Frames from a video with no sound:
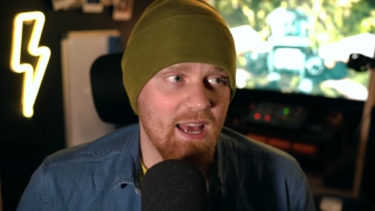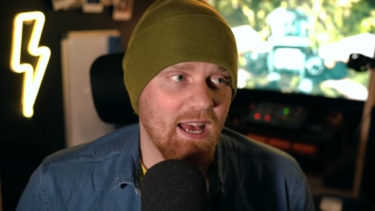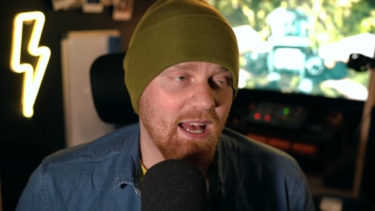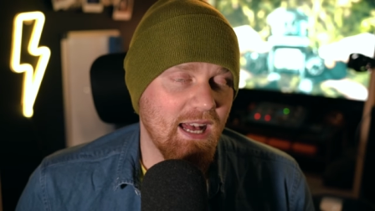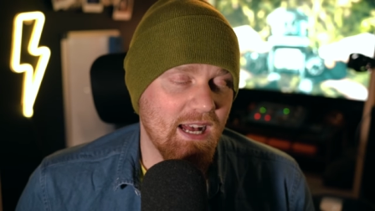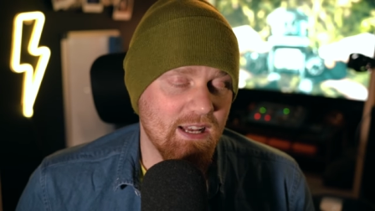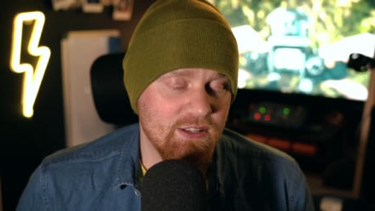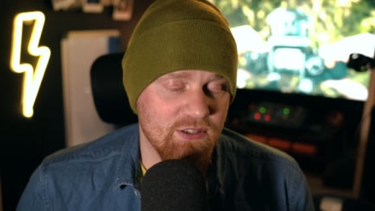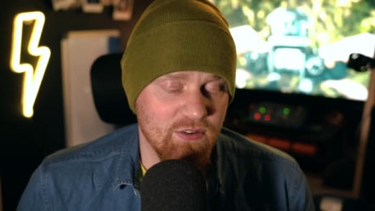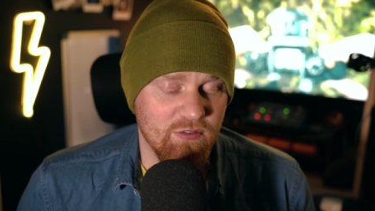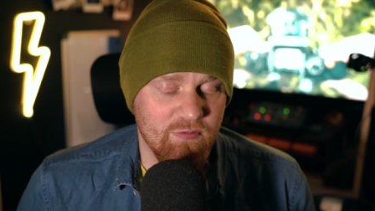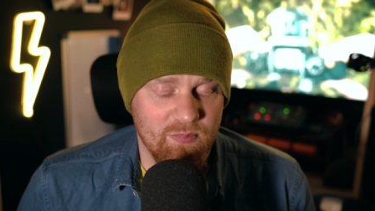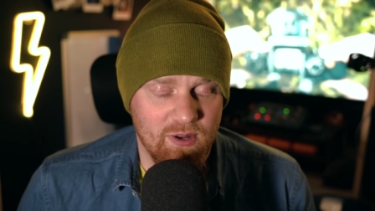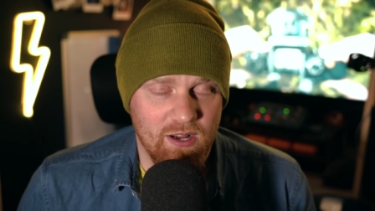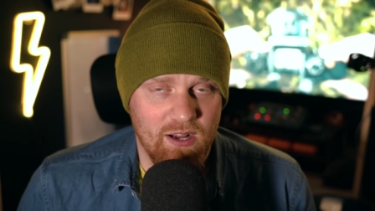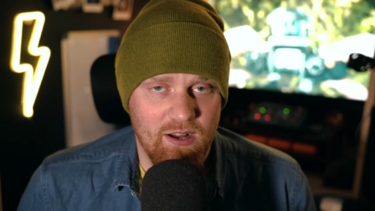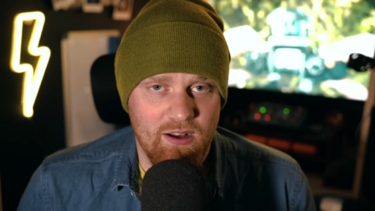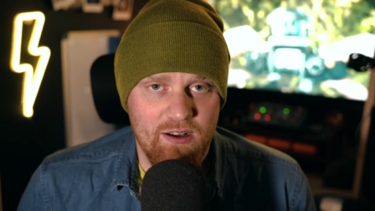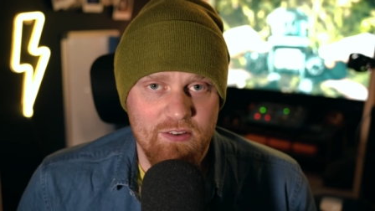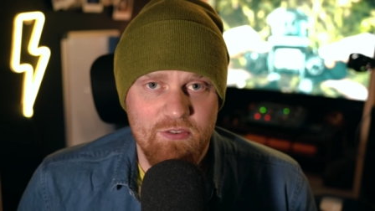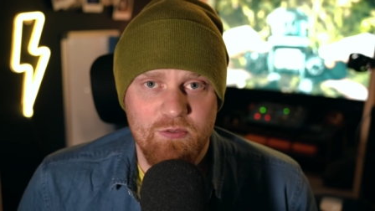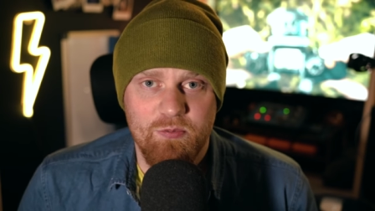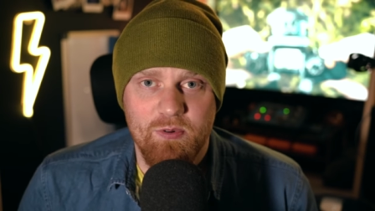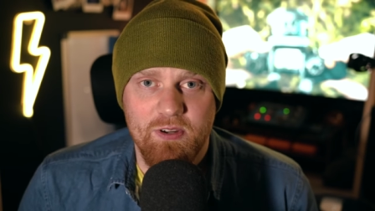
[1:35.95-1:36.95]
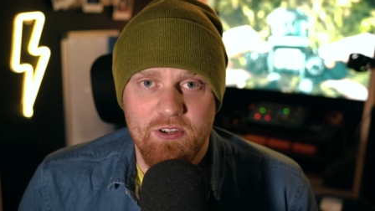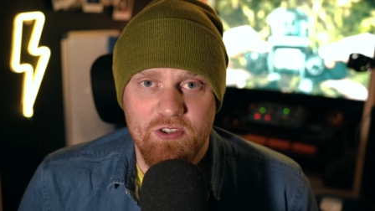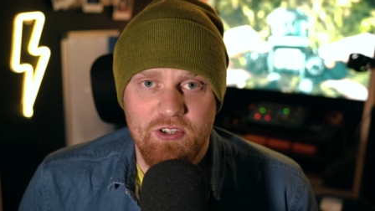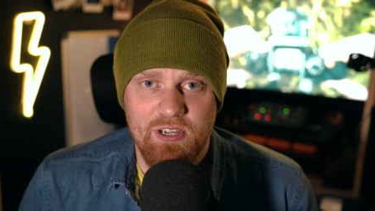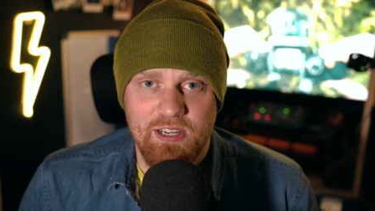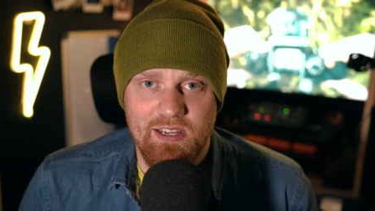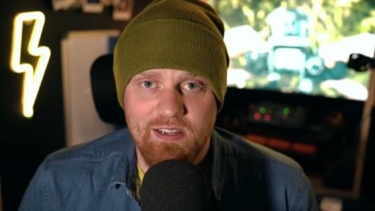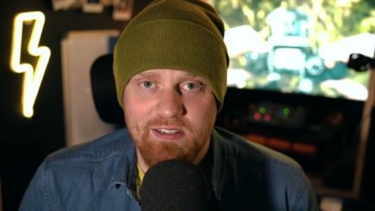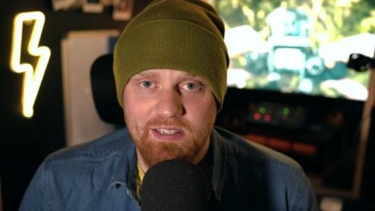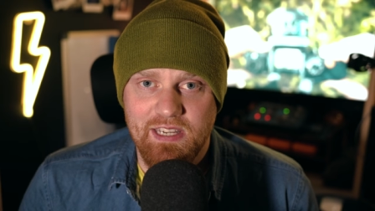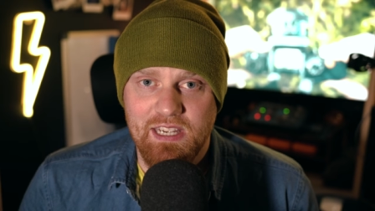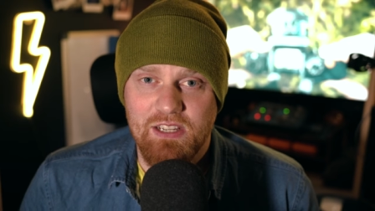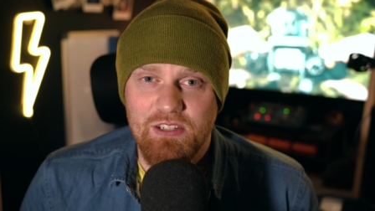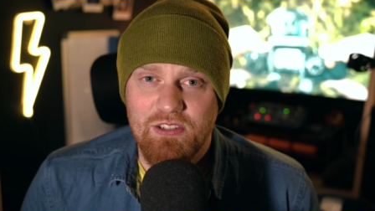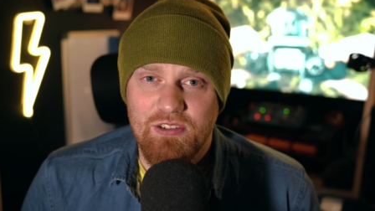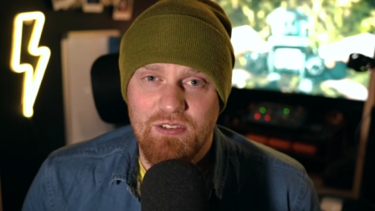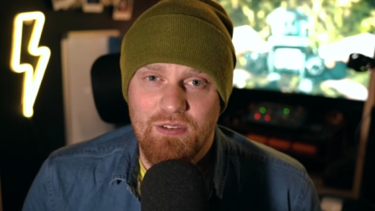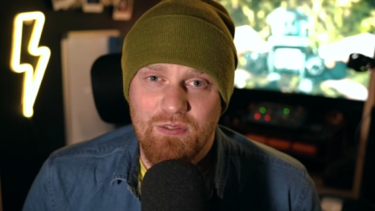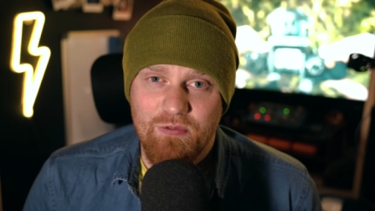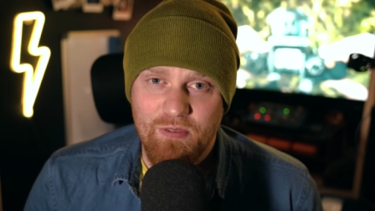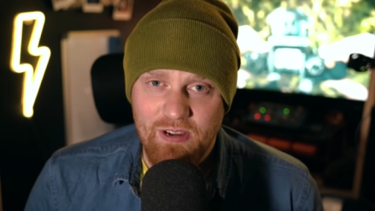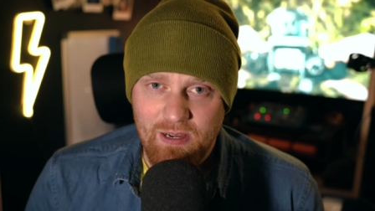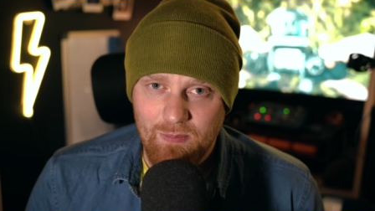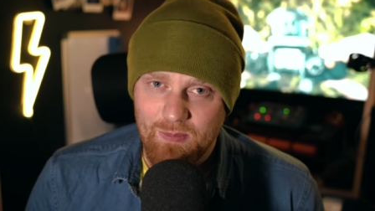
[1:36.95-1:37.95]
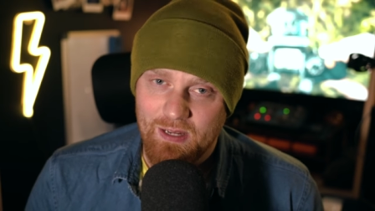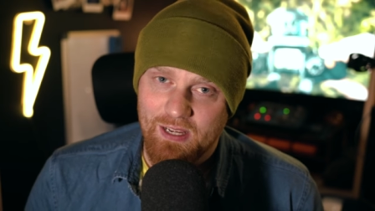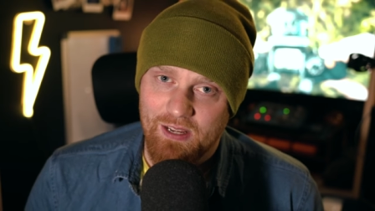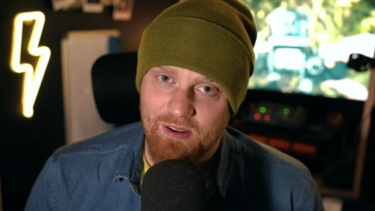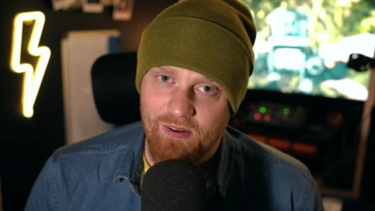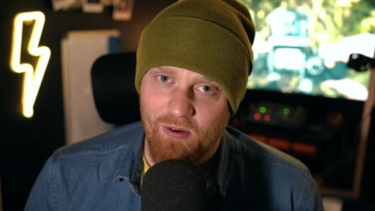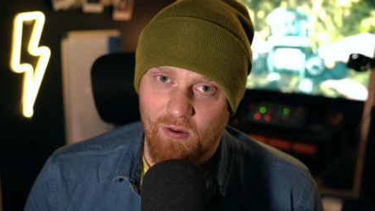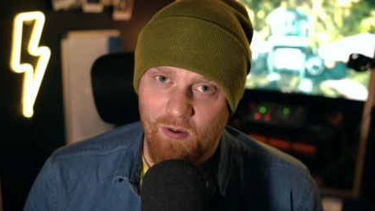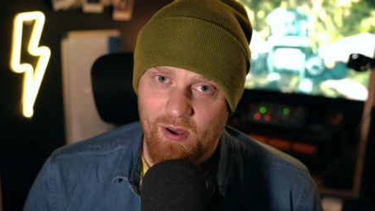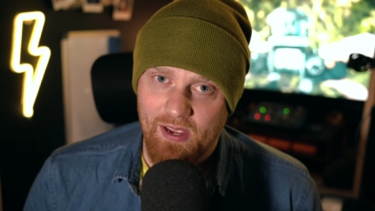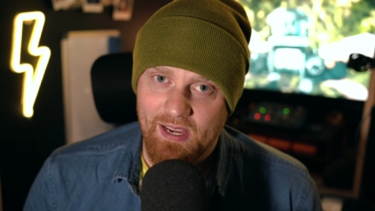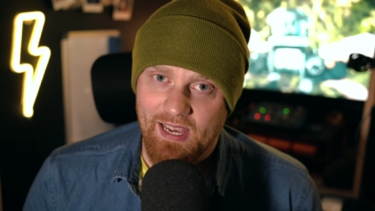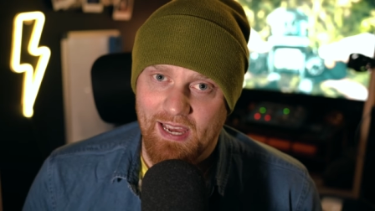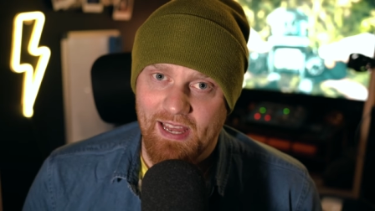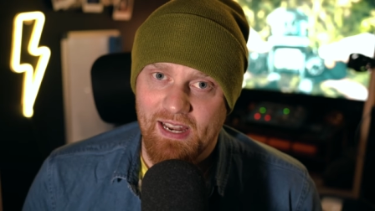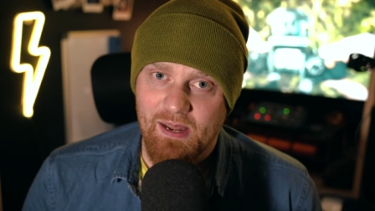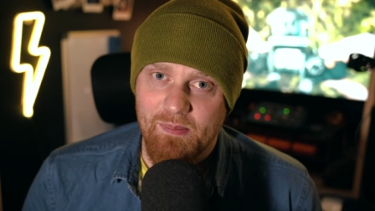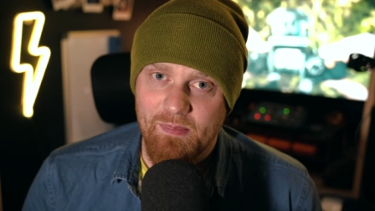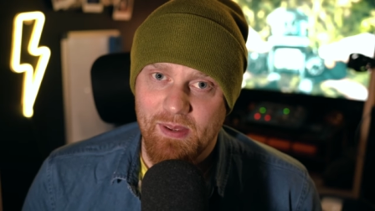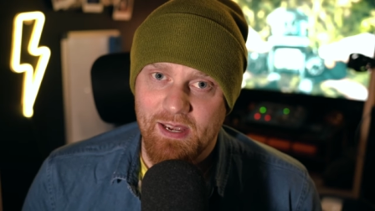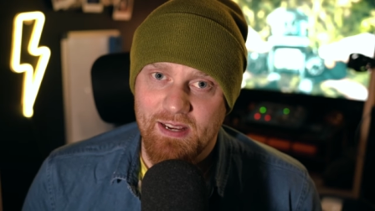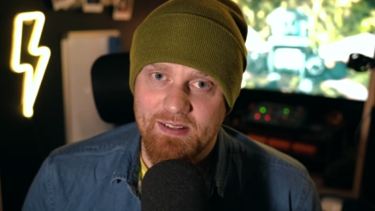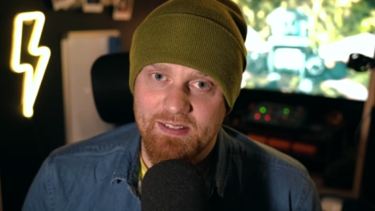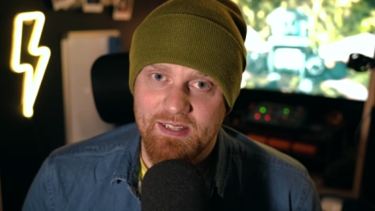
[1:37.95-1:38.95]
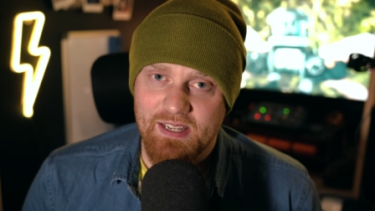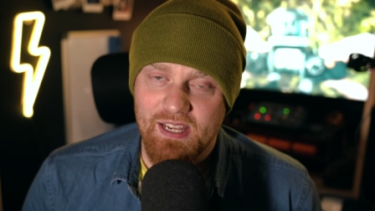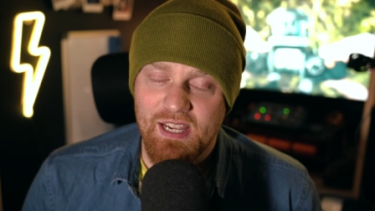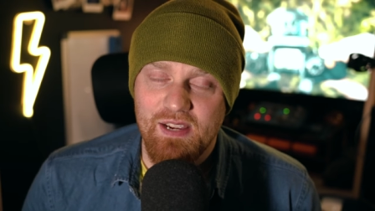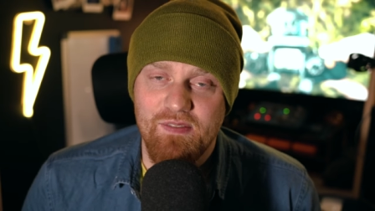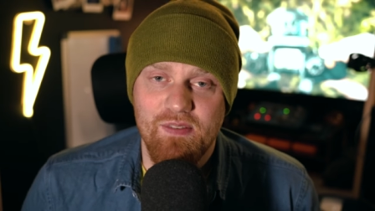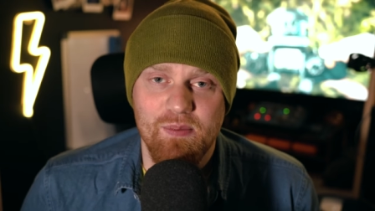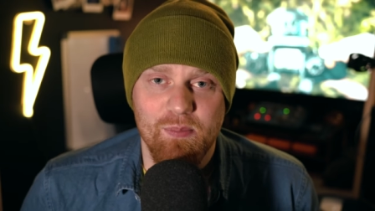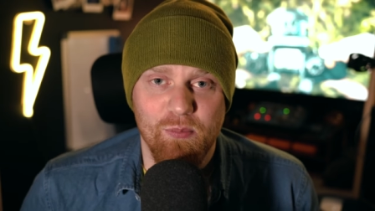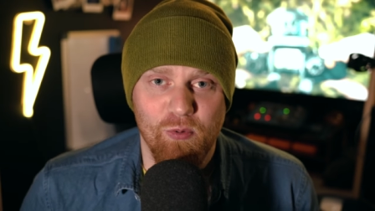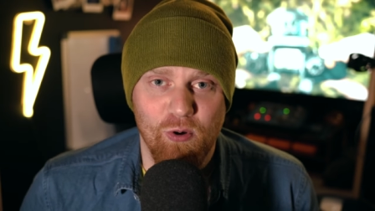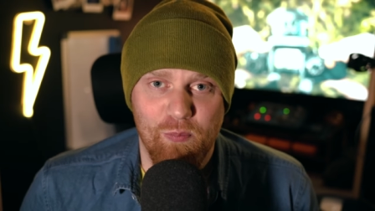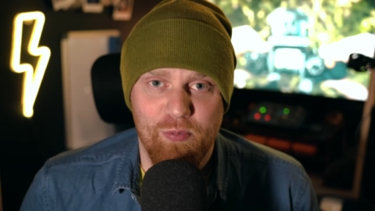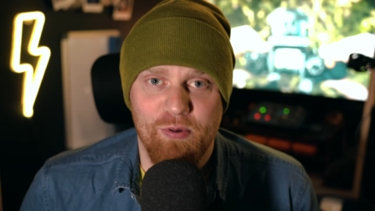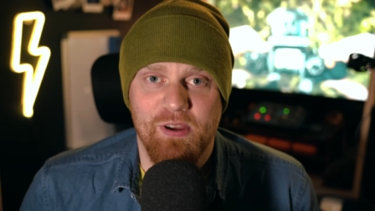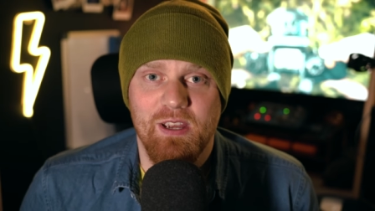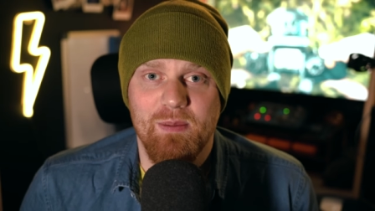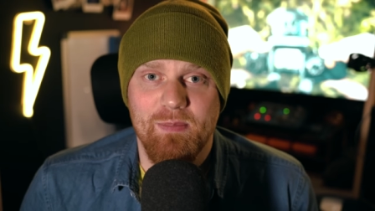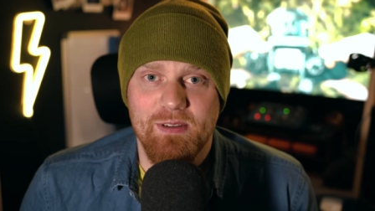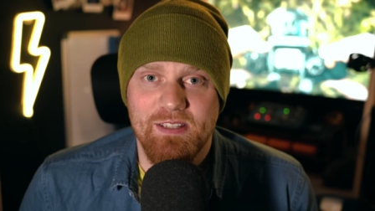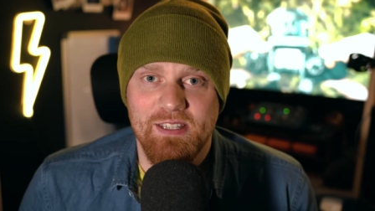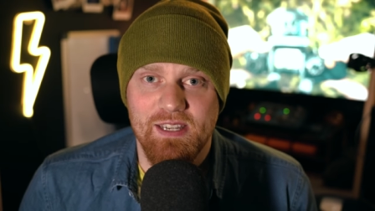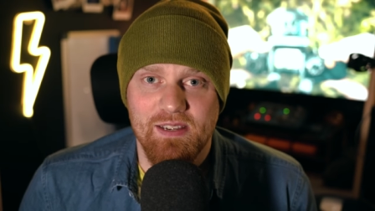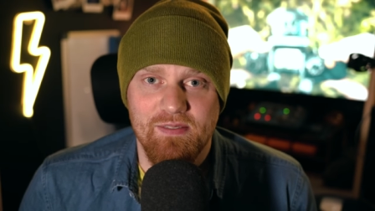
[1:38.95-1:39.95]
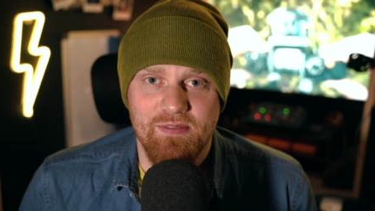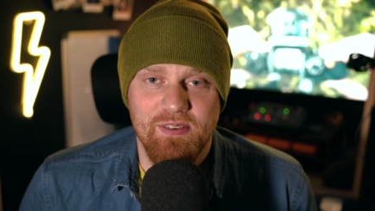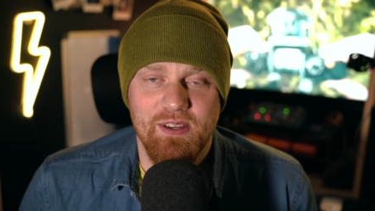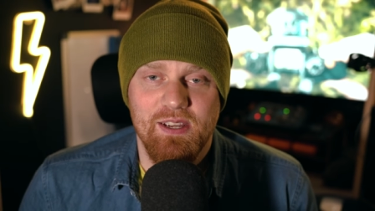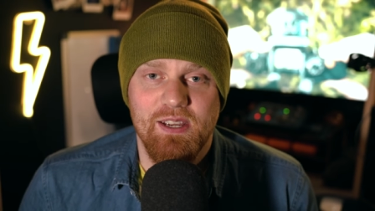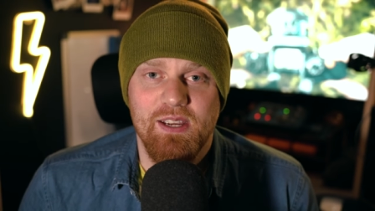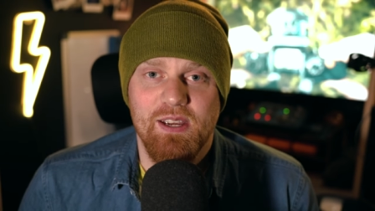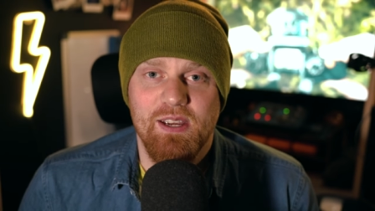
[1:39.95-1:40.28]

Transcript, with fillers: as of March, which is extremely annoying and it makes it even more prohibitive